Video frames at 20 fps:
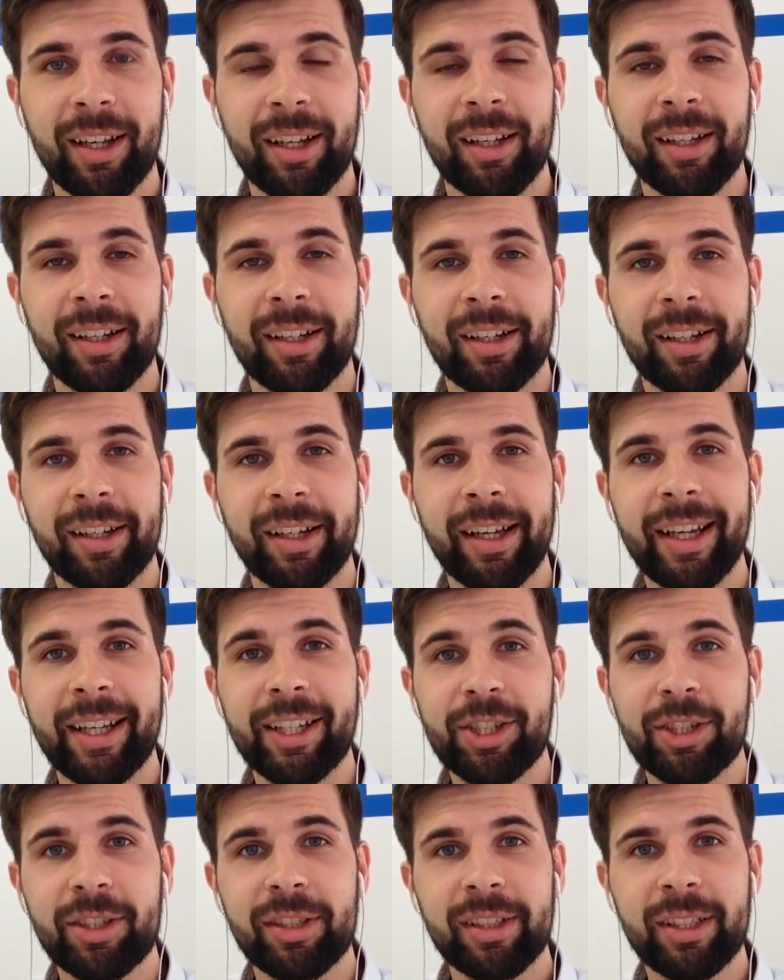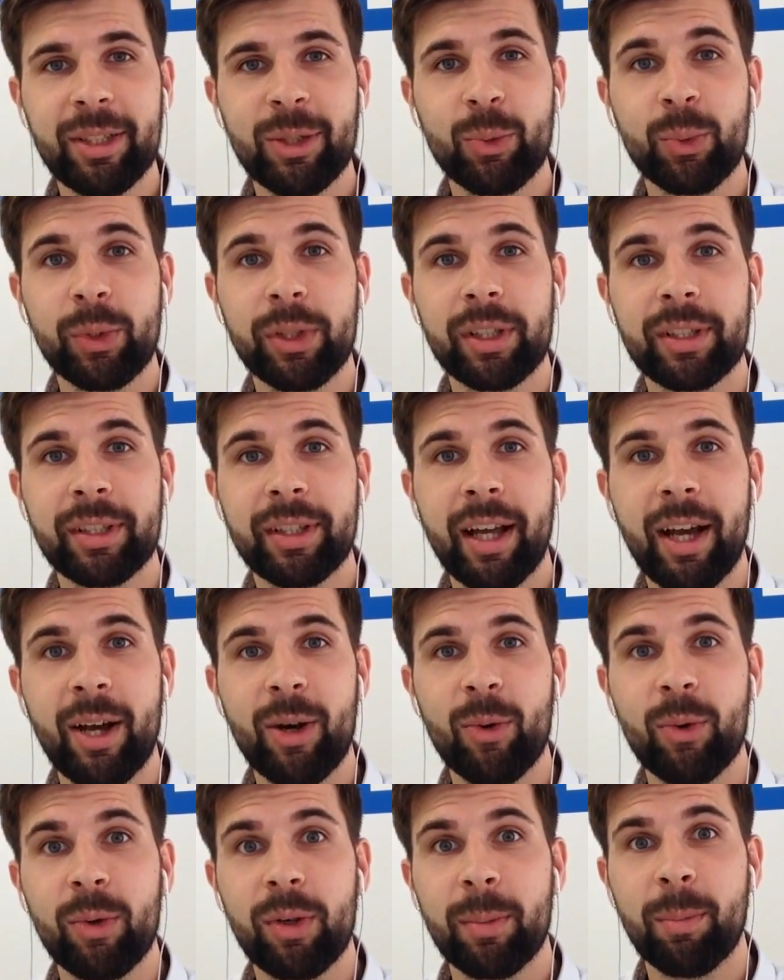Actually, we are
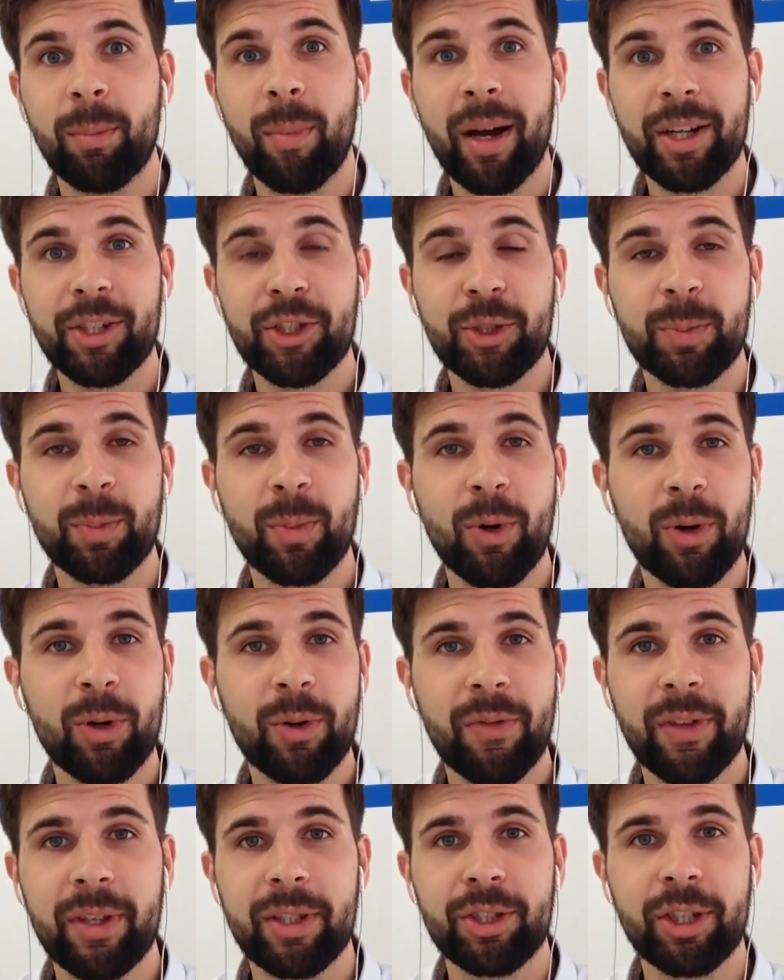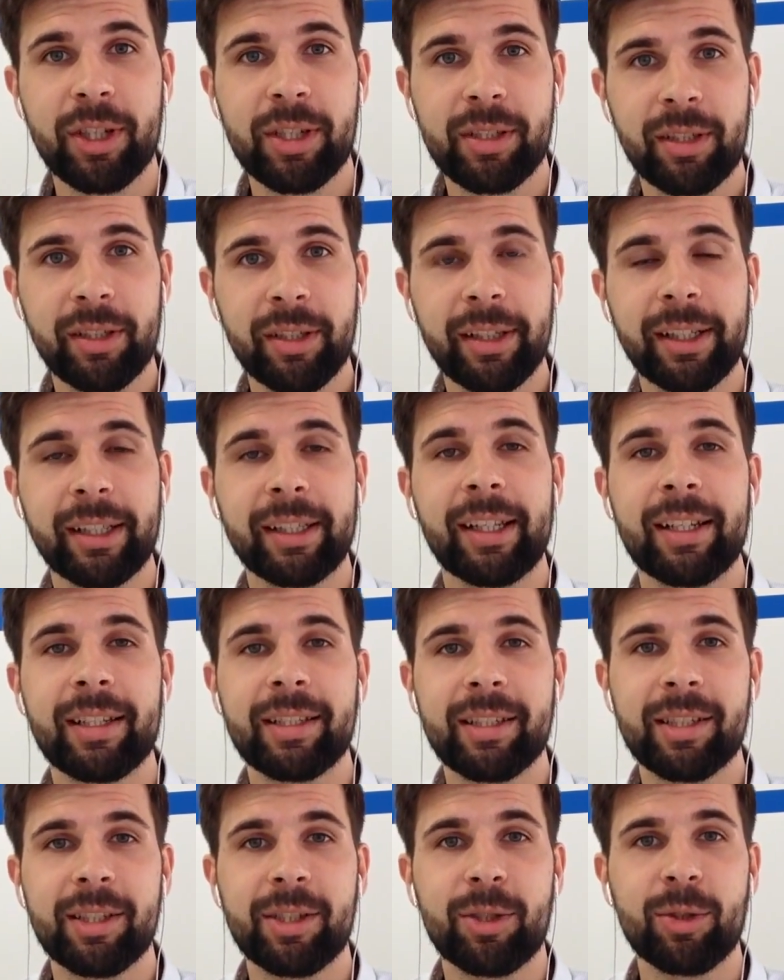now much more than just a link
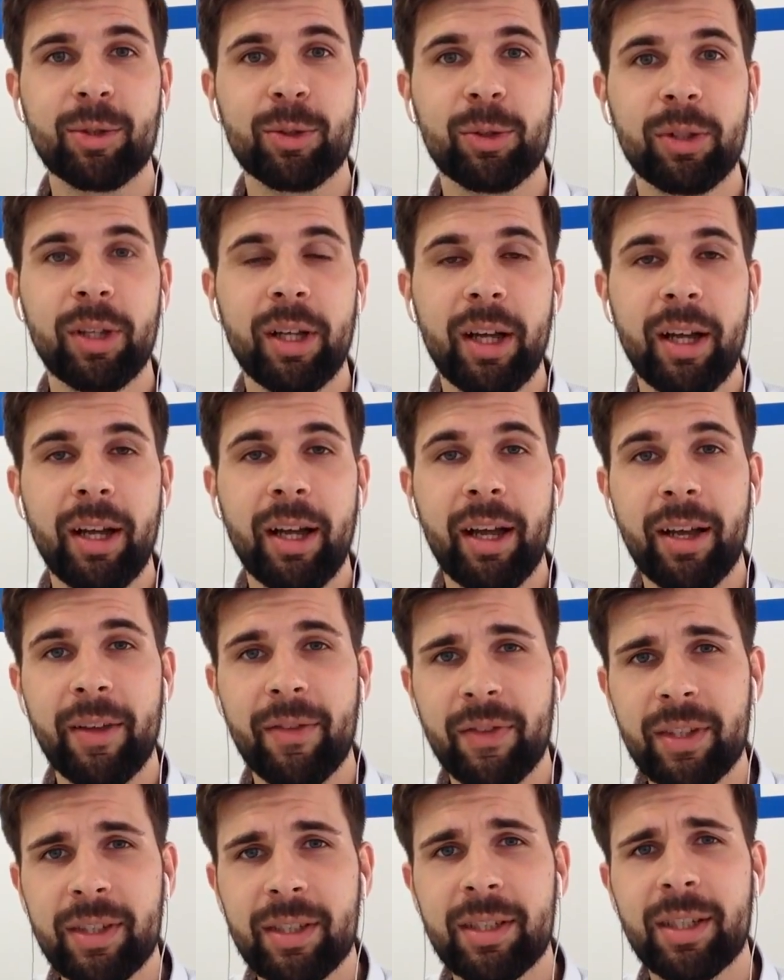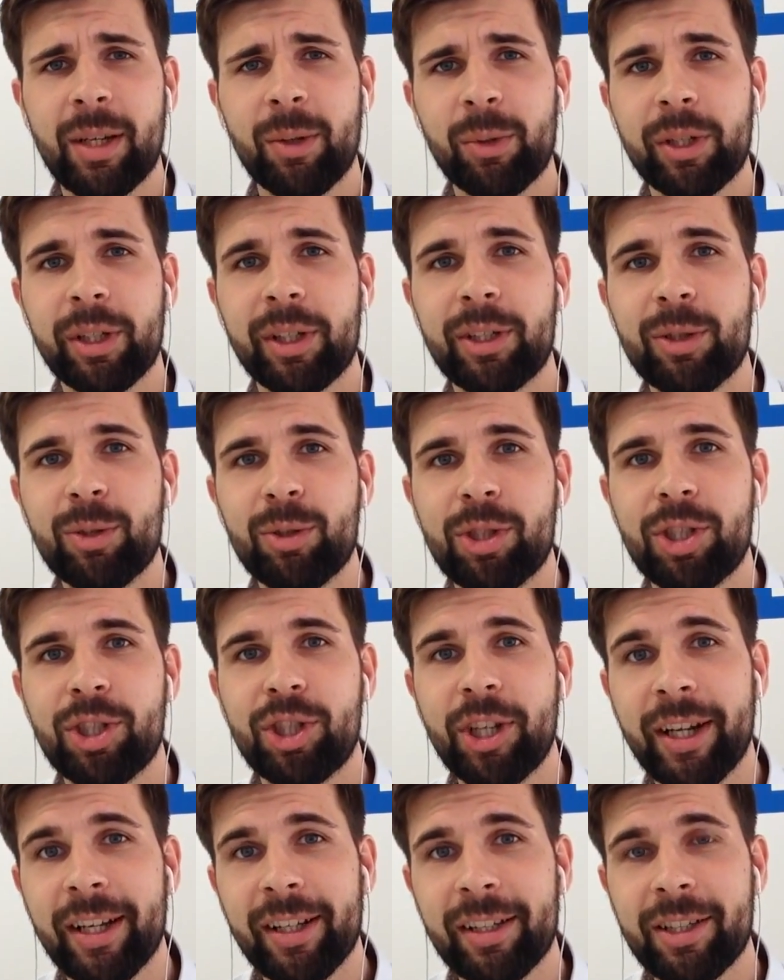analysis tool, and this is our huge
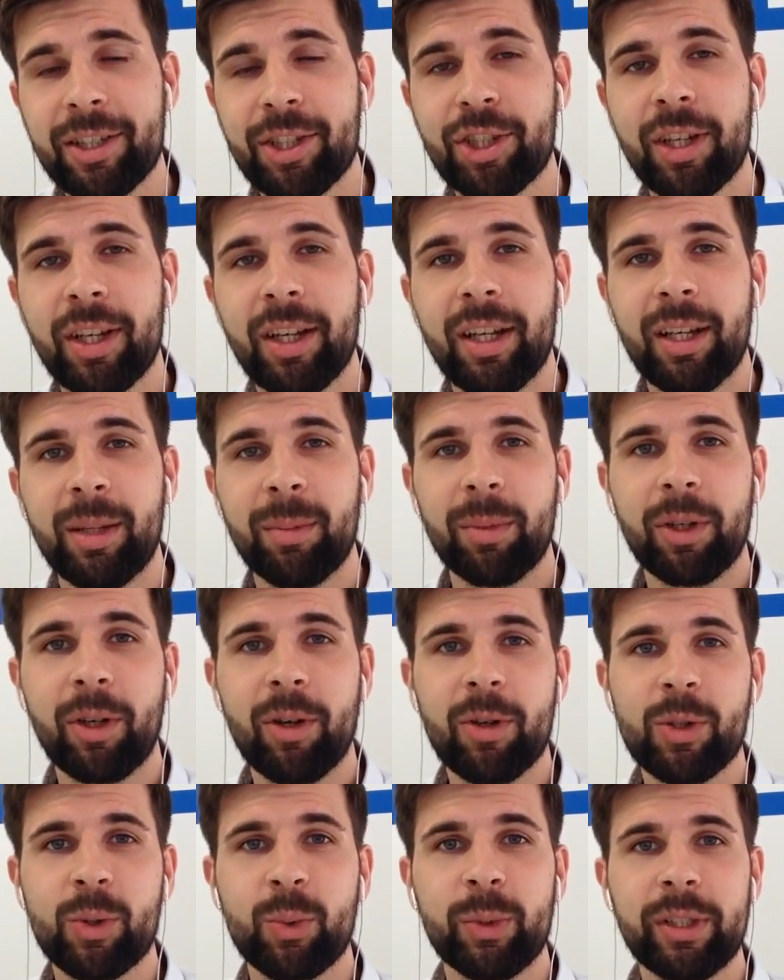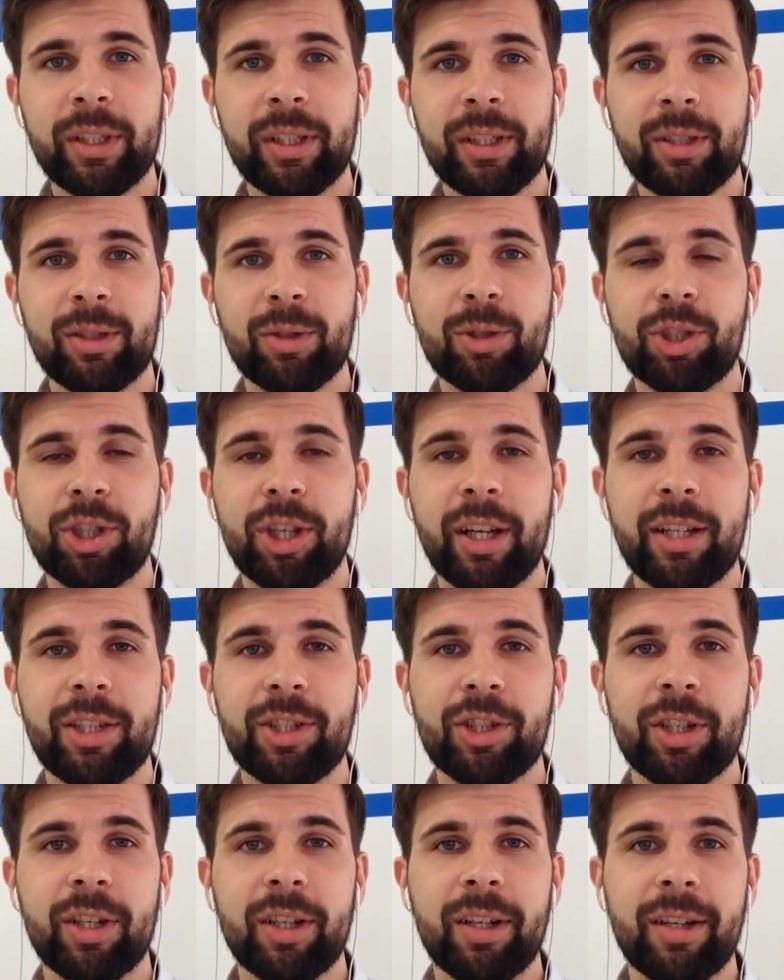challenge because we need to
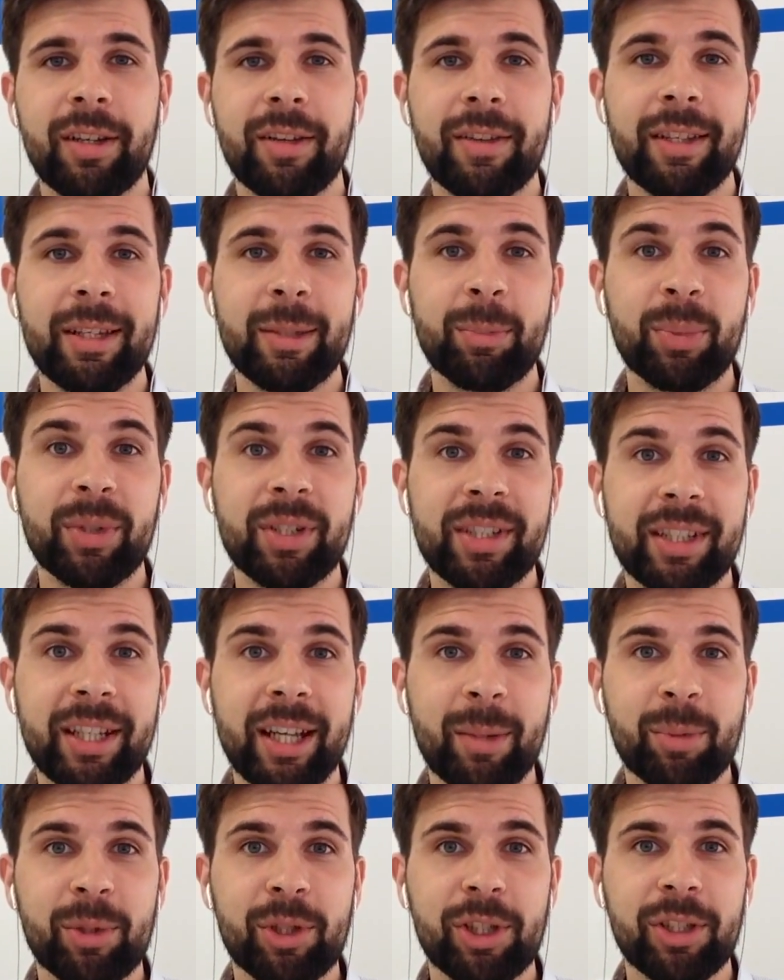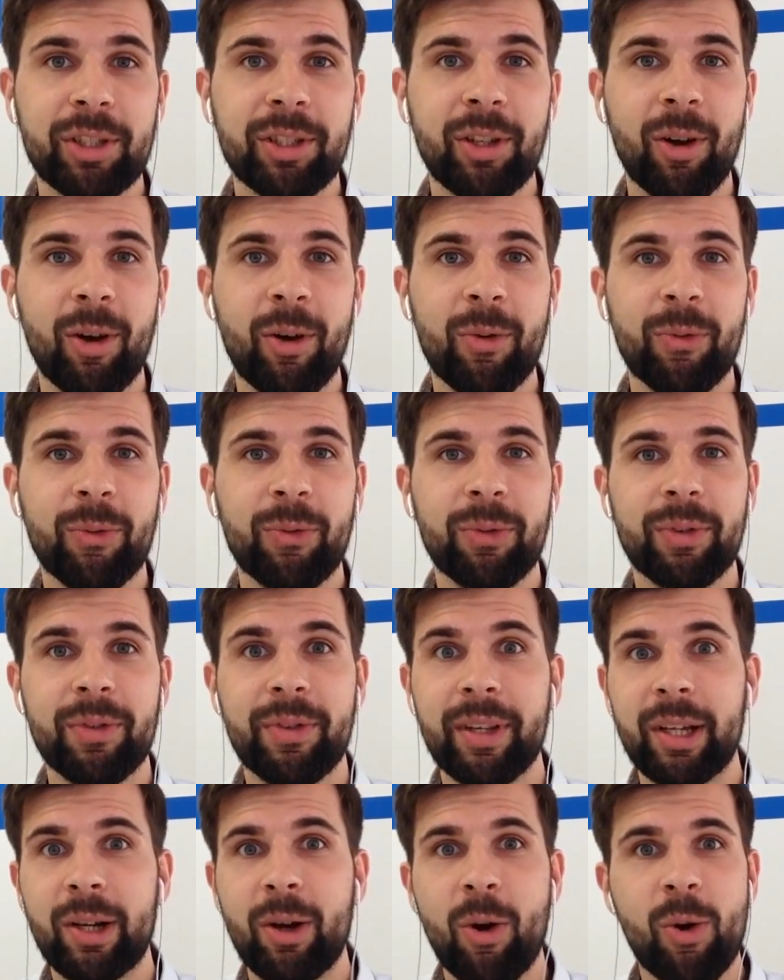change the perception of
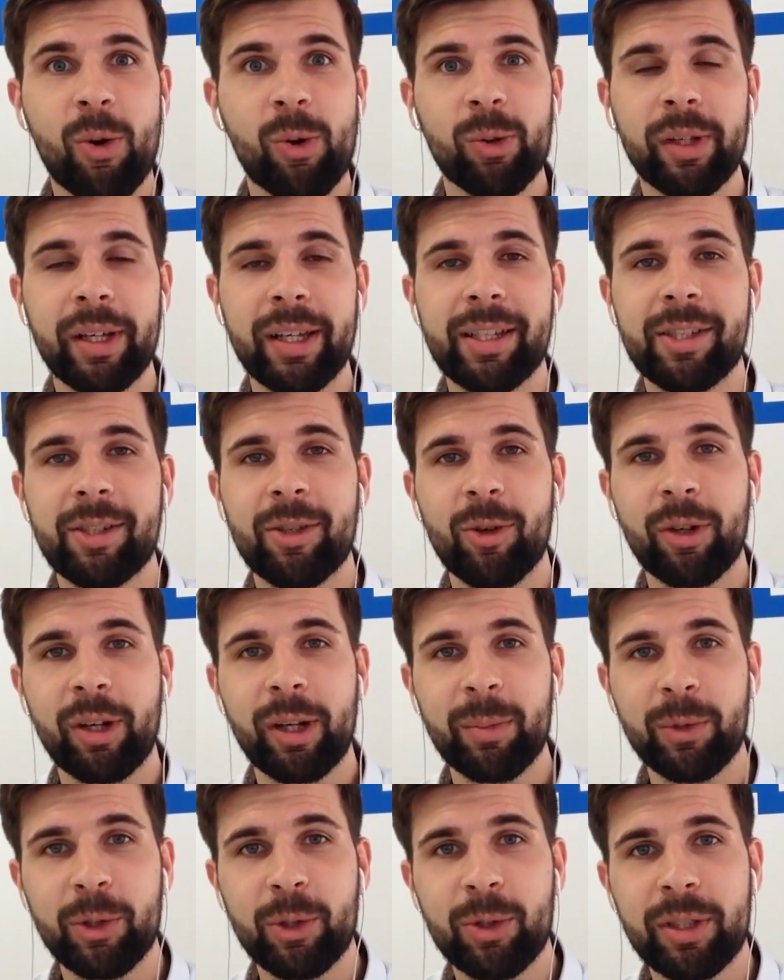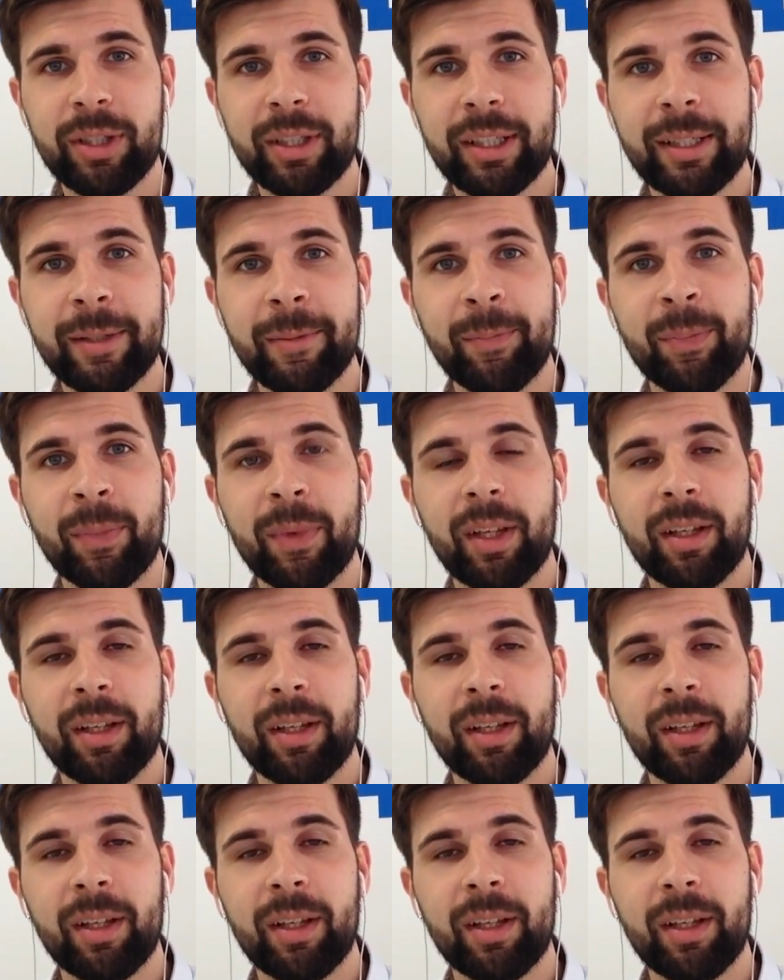the whole SEO community